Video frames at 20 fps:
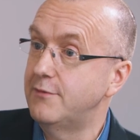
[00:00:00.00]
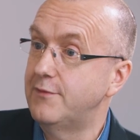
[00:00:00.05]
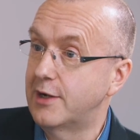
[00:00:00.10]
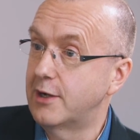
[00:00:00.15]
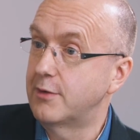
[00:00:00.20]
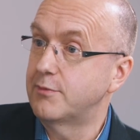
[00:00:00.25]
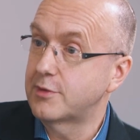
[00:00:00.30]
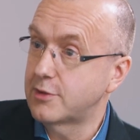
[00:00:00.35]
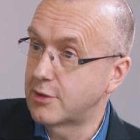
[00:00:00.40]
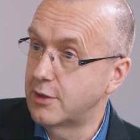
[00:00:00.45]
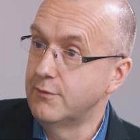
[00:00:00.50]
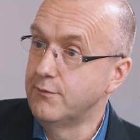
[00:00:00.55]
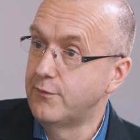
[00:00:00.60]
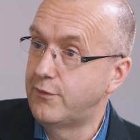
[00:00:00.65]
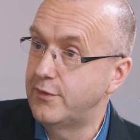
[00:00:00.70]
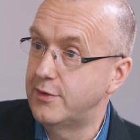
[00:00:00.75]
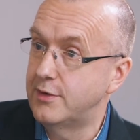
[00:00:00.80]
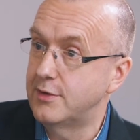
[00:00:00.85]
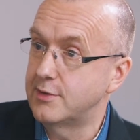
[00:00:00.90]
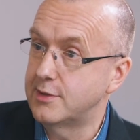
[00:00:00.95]
develops
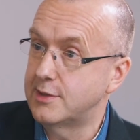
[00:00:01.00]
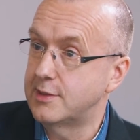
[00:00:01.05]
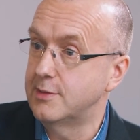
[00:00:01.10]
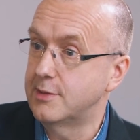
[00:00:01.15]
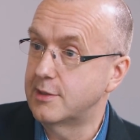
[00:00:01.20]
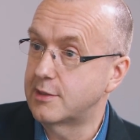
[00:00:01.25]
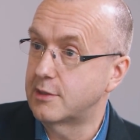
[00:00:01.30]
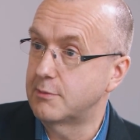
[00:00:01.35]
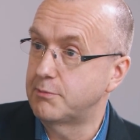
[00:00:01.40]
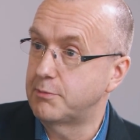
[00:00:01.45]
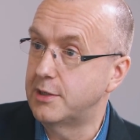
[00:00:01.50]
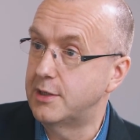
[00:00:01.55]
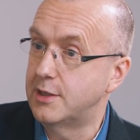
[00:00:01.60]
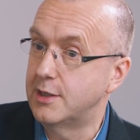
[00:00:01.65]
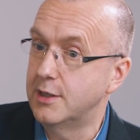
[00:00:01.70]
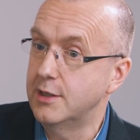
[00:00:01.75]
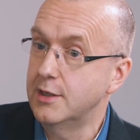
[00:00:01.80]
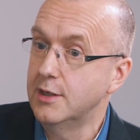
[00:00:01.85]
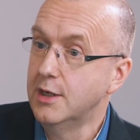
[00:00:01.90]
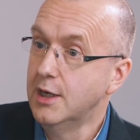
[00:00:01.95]
confidence in the
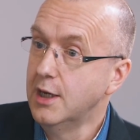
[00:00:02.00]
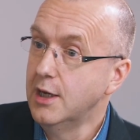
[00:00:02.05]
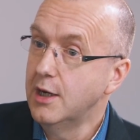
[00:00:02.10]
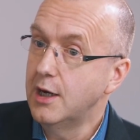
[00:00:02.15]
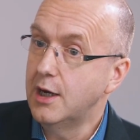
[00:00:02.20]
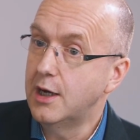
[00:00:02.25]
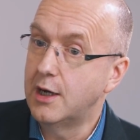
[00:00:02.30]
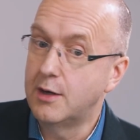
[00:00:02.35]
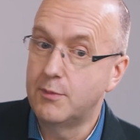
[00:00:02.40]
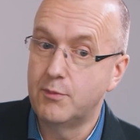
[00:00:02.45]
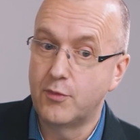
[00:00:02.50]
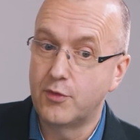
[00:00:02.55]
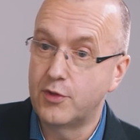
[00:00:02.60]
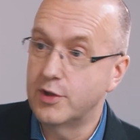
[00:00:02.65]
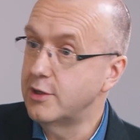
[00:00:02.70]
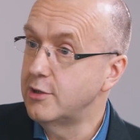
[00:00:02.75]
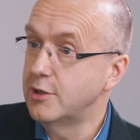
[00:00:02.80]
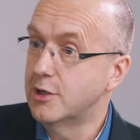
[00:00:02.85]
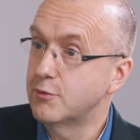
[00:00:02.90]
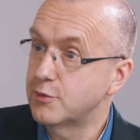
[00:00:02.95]
supplier
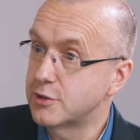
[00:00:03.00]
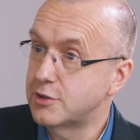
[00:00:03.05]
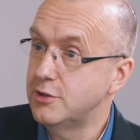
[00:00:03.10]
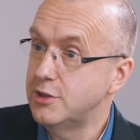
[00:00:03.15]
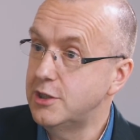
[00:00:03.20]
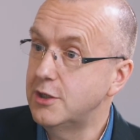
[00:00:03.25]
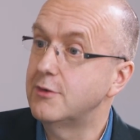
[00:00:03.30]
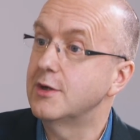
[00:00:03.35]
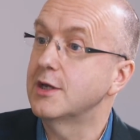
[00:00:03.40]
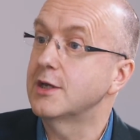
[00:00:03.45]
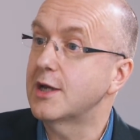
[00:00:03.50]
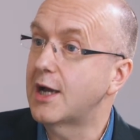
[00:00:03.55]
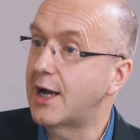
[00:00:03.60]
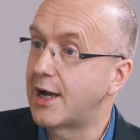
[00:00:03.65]
that you know what you're doing.